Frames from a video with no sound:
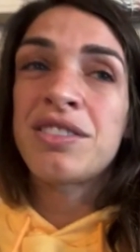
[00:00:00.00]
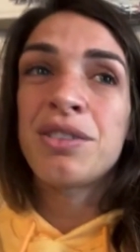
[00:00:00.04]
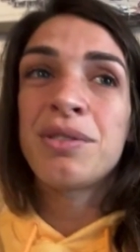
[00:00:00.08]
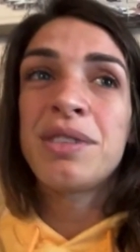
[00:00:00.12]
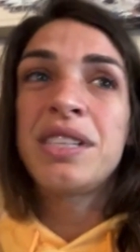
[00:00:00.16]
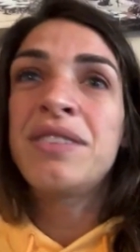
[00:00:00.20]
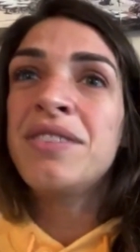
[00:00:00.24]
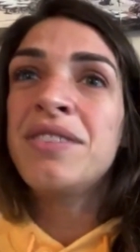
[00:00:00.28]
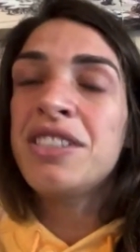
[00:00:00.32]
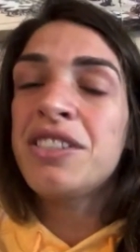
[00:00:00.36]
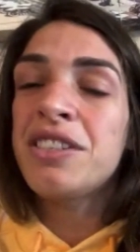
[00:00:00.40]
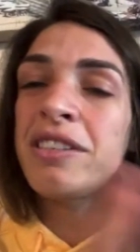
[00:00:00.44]
So
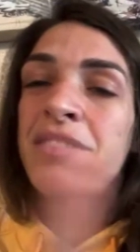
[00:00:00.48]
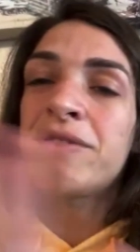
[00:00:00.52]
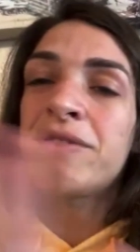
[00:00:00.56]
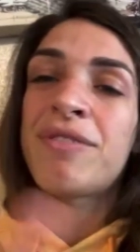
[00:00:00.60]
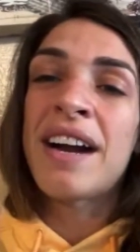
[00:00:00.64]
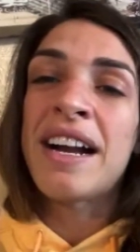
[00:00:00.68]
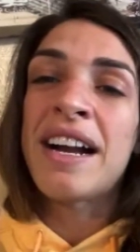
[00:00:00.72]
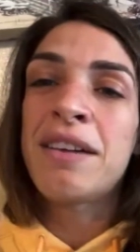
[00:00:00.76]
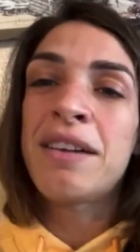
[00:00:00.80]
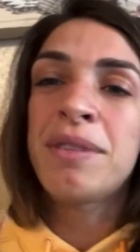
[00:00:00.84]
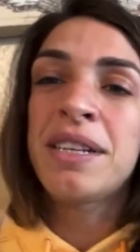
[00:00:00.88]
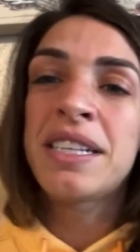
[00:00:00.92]
even during
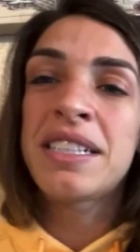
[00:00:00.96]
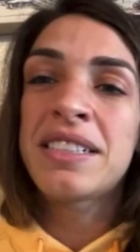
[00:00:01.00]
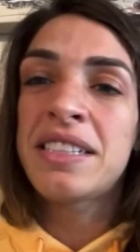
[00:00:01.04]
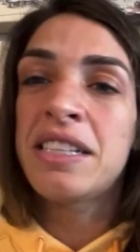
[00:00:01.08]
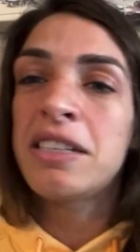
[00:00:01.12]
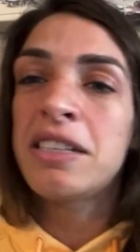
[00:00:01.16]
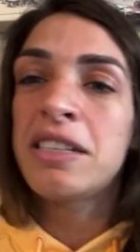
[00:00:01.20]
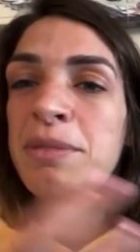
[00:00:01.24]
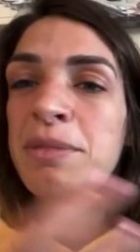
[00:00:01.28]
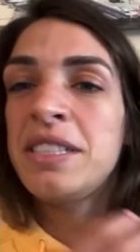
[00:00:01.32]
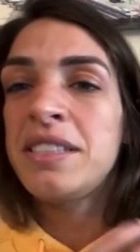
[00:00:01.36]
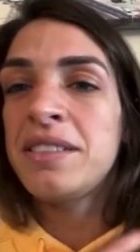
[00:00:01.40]
fight weeks,
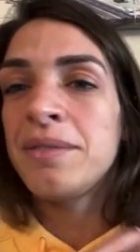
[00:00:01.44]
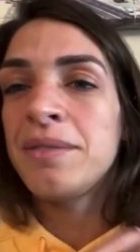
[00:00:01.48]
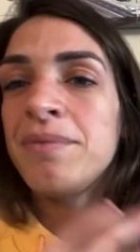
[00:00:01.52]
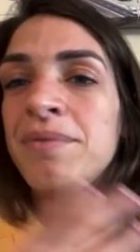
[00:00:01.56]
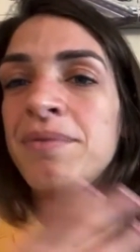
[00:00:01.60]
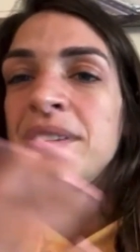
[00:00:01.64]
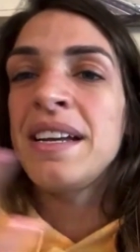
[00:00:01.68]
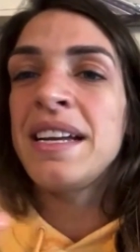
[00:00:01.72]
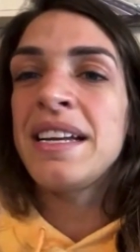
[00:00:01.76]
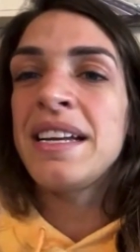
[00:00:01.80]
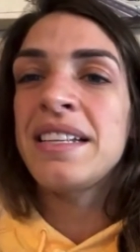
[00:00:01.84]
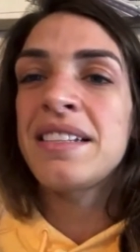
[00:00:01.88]
there'd be some
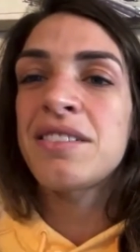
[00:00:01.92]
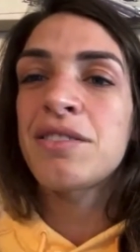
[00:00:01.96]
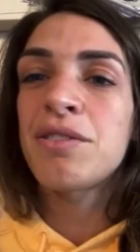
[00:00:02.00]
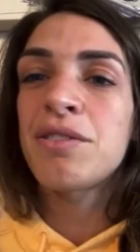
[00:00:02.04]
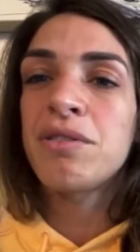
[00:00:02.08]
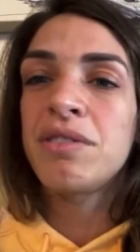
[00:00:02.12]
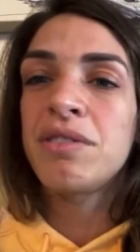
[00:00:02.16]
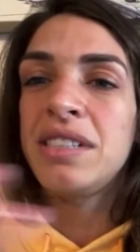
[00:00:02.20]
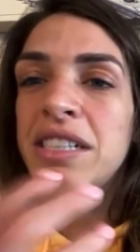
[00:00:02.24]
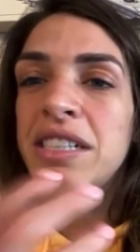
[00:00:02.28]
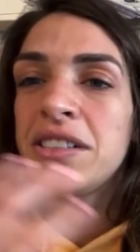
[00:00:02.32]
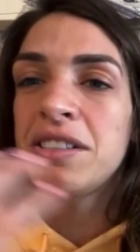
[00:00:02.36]
fans
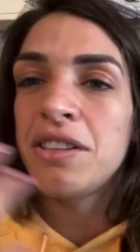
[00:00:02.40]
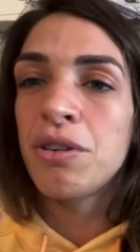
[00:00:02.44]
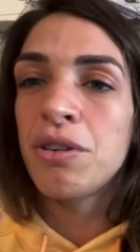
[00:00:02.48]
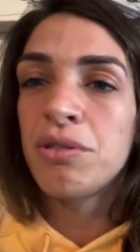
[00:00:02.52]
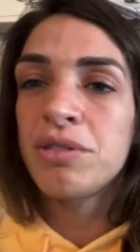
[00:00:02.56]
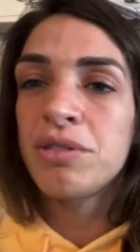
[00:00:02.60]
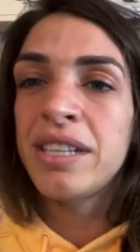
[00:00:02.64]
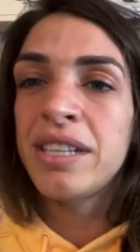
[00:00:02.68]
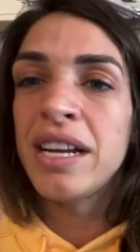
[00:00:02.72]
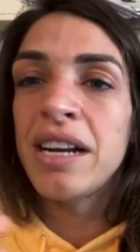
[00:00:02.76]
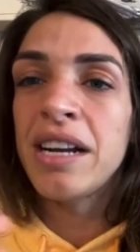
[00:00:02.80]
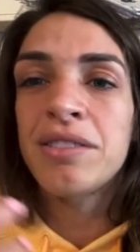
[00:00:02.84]
near the
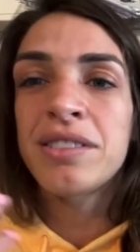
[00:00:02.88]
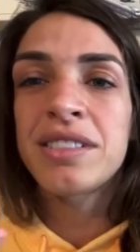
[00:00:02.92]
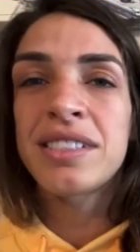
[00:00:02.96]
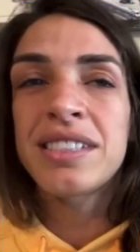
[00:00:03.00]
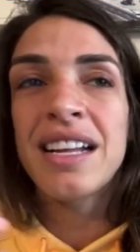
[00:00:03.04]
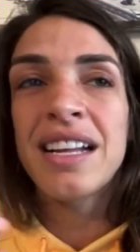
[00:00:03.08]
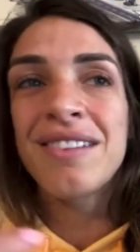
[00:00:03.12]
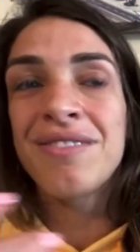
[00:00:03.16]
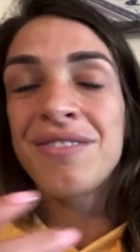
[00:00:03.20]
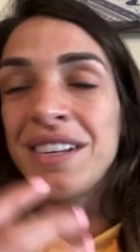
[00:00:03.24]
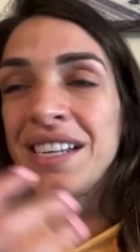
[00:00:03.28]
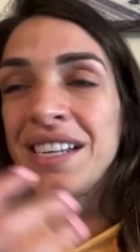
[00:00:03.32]
hotel and
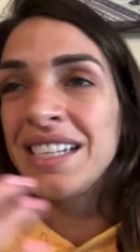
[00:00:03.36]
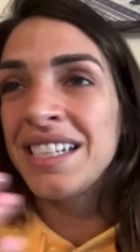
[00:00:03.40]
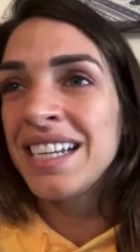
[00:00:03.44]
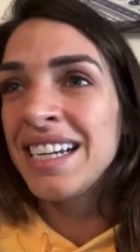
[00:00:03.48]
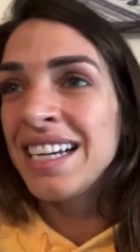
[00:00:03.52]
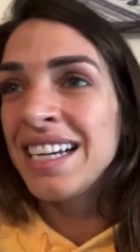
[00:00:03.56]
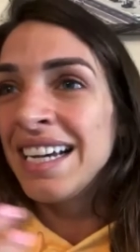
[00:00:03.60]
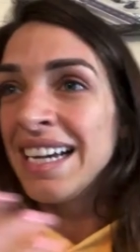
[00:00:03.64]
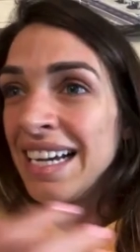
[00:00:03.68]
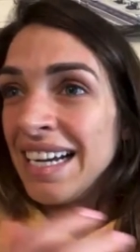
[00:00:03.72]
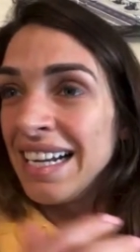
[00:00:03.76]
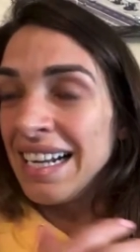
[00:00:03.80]
stuff, and
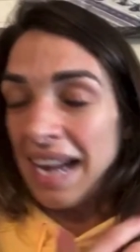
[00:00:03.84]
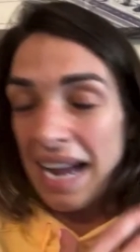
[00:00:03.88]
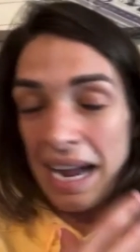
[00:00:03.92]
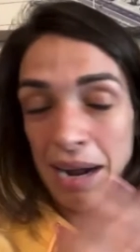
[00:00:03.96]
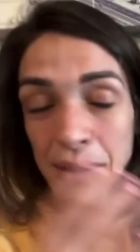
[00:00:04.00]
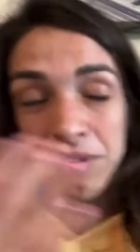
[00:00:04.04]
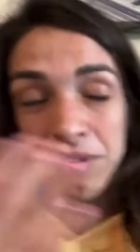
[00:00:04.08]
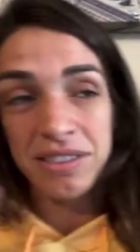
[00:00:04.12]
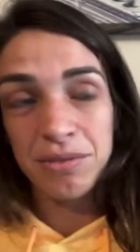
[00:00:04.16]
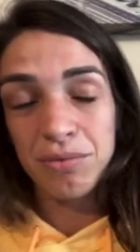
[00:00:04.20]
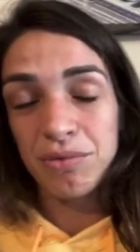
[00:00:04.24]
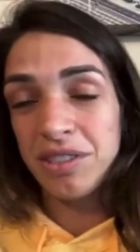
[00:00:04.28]
I
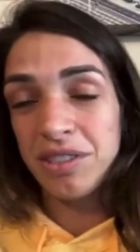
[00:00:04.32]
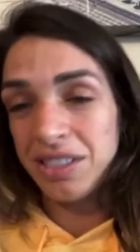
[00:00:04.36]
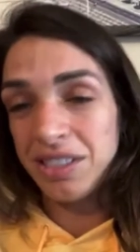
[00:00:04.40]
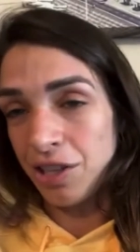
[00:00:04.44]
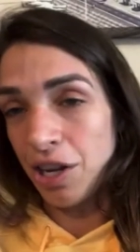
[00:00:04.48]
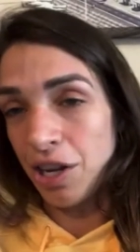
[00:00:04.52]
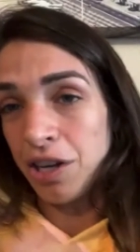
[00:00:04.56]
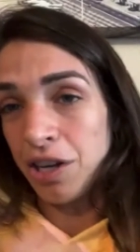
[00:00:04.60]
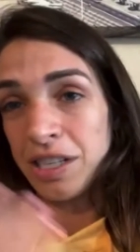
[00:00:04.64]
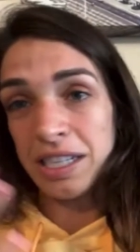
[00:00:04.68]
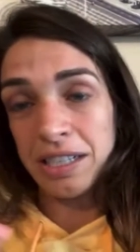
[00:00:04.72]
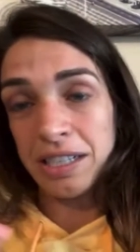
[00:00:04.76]
wasn't really
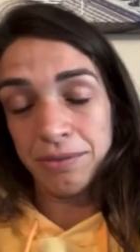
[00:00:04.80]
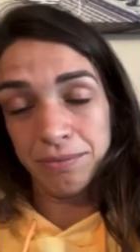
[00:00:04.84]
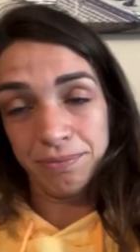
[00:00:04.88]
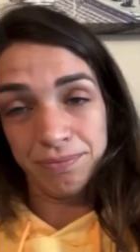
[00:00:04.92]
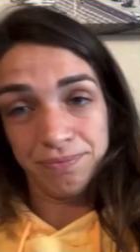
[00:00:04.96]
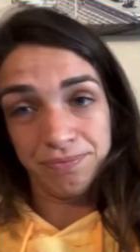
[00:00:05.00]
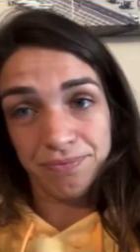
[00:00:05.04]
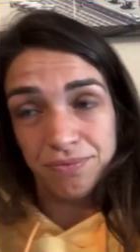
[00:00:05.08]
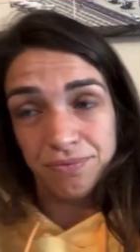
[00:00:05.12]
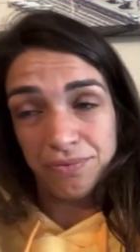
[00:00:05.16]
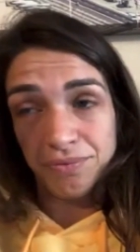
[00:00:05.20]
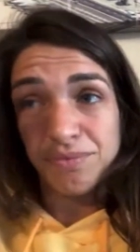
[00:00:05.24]
talking
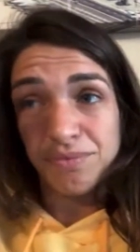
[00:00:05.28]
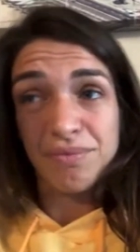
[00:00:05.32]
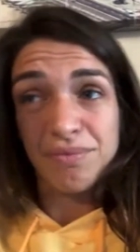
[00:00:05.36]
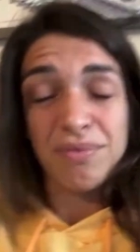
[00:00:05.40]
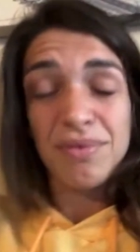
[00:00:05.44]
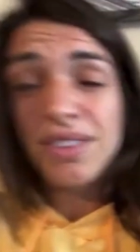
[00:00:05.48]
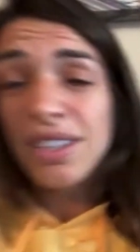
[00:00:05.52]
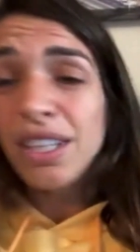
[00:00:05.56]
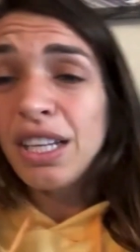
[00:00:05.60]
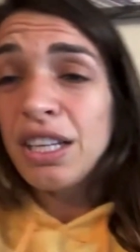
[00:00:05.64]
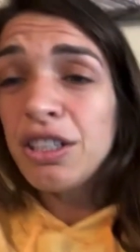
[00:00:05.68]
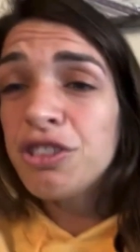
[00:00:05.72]

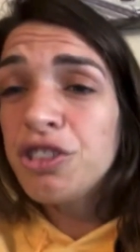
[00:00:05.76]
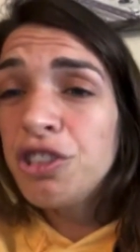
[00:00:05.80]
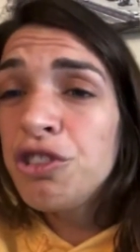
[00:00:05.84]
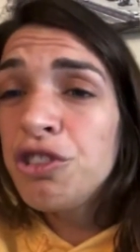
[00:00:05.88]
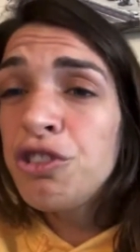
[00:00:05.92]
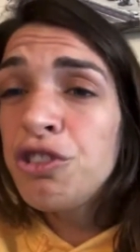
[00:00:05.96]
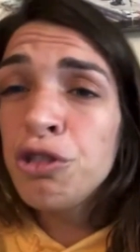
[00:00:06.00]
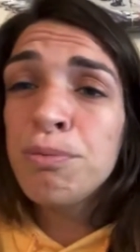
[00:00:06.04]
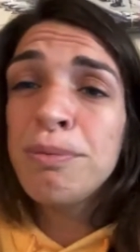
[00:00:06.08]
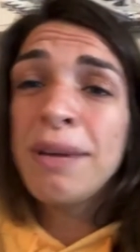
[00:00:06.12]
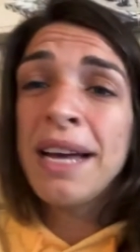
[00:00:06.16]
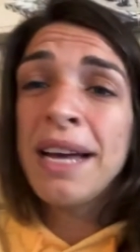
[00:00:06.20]
to
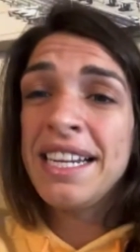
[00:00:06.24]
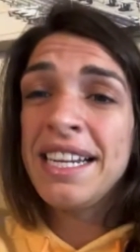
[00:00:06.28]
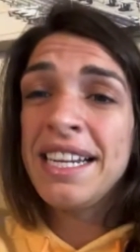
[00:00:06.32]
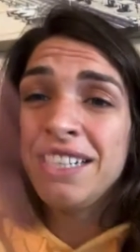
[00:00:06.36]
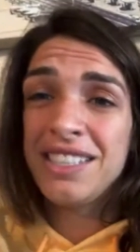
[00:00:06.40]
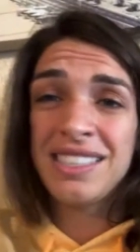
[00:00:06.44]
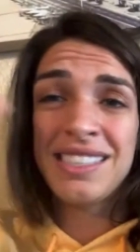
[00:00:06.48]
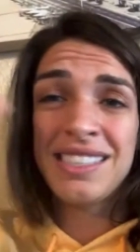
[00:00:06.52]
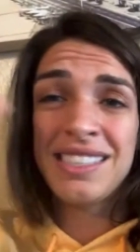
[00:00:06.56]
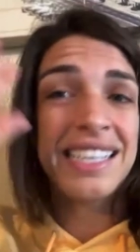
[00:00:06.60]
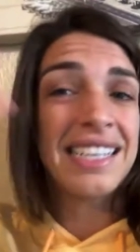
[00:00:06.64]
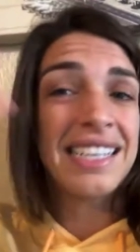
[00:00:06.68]
too many,
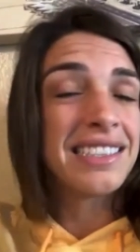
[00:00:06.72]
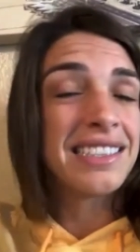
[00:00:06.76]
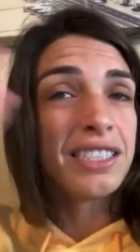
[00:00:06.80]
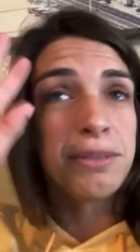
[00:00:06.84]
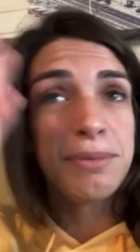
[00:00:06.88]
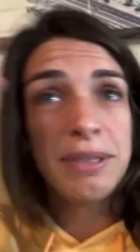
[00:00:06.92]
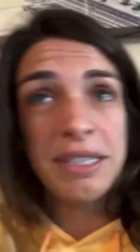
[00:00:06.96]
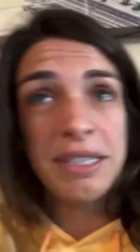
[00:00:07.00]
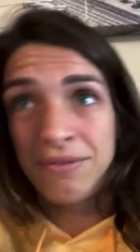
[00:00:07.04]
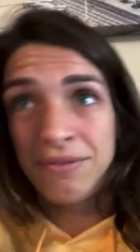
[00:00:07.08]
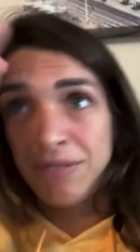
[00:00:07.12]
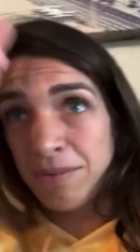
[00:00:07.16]
just like a
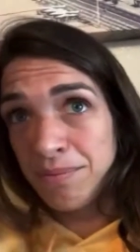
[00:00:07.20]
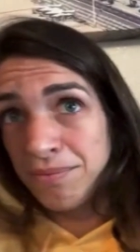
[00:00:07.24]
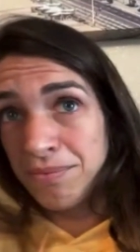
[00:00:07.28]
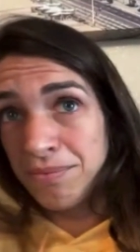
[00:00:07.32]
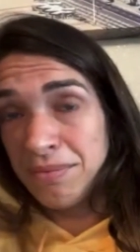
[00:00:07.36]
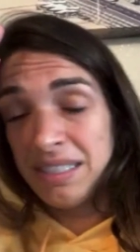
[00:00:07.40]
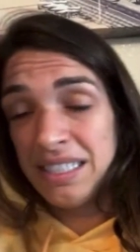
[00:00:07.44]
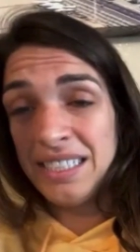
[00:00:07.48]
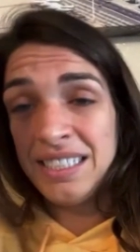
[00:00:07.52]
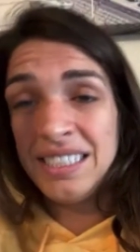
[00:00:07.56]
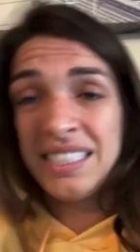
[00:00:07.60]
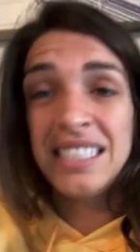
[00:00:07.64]
little bit from
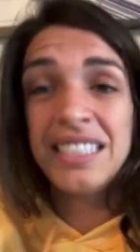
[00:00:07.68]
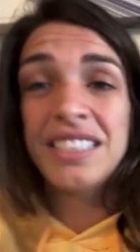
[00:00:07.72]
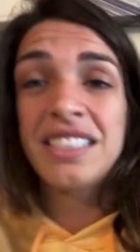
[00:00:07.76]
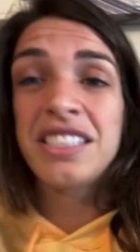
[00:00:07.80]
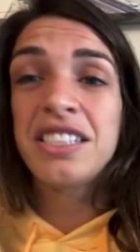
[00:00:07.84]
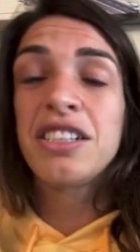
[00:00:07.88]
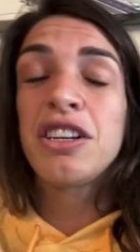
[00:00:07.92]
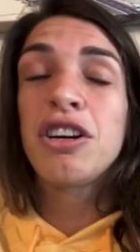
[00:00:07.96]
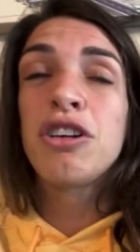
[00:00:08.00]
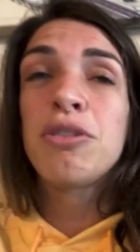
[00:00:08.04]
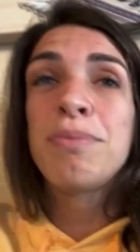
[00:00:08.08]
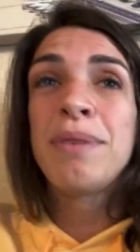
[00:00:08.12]
distance,
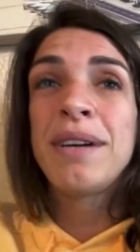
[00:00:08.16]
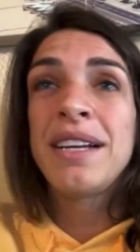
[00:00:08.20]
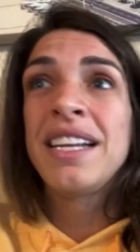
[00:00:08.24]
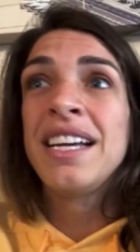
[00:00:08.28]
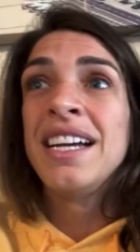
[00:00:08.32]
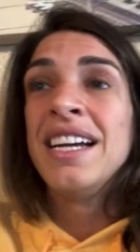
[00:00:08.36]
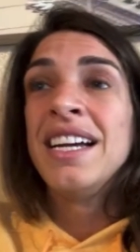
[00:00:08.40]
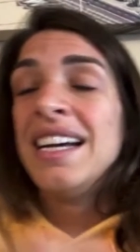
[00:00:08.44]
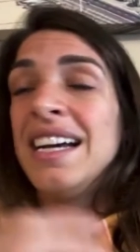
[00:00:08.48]
you know. But